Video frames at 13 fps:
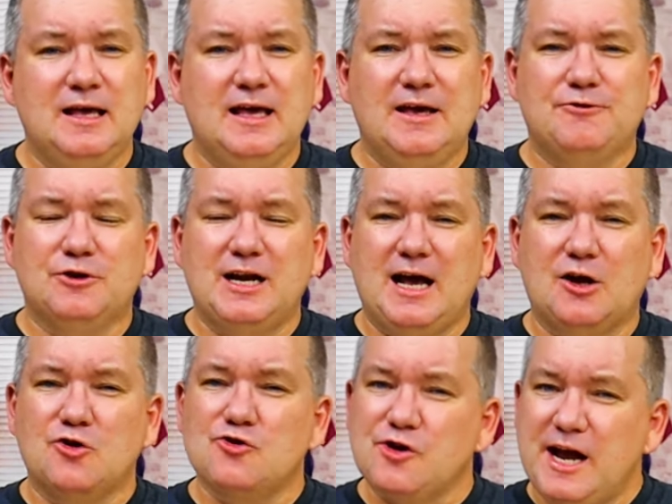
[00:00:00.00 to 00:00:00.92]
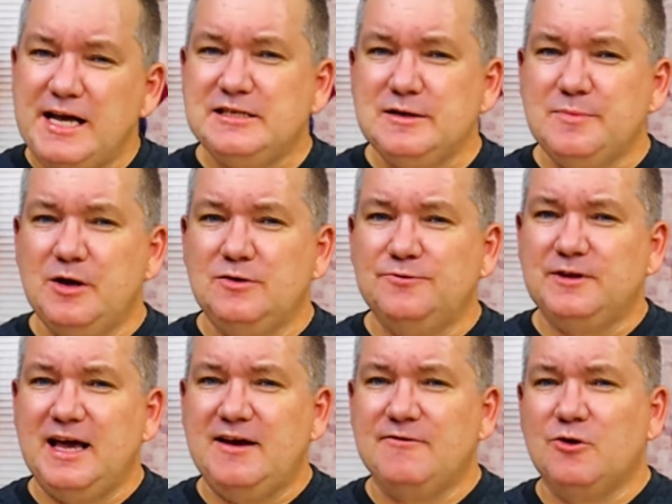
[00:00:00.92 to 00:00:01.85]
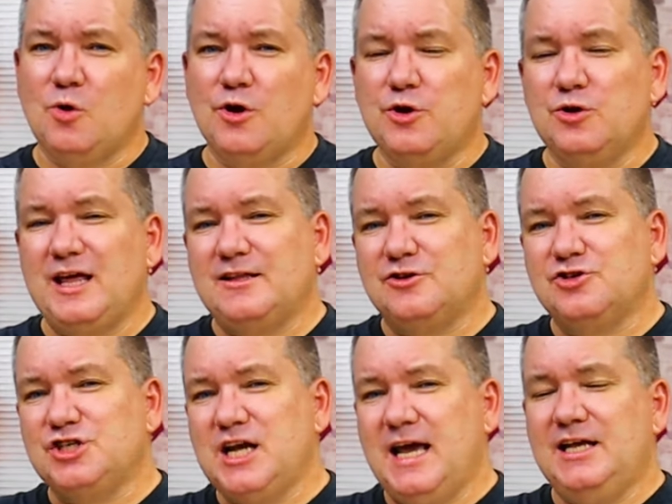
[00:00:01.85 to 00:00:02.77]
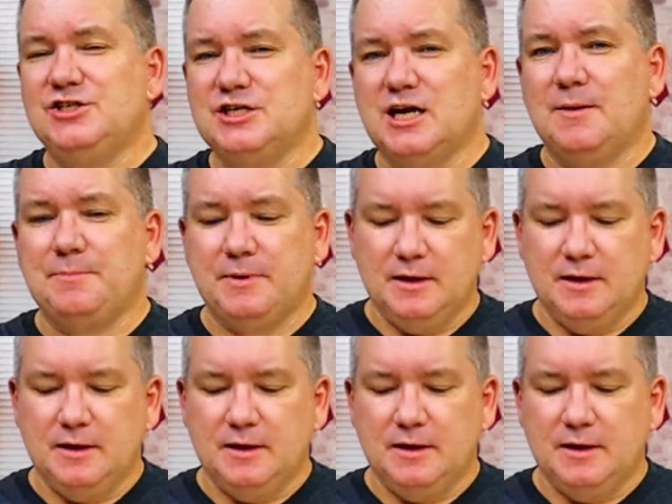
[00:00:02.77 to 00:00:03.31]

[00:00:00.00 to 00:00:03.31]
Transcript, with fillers: If you're not crazy about flavor or you like to change it up,